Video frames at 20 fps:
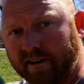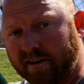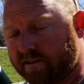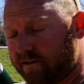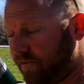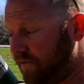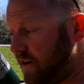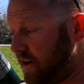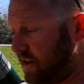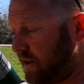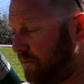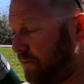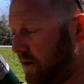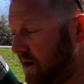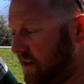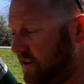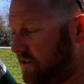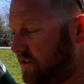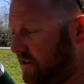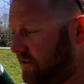it's fairly
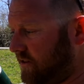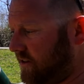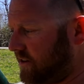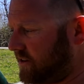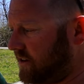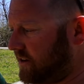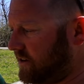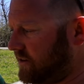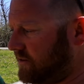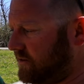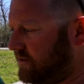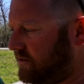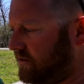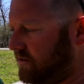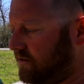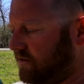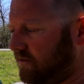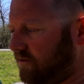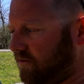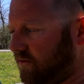priced. I think like
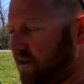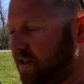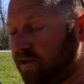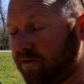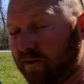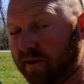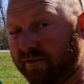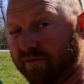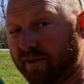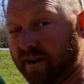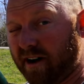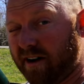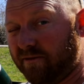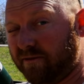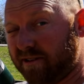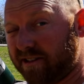325,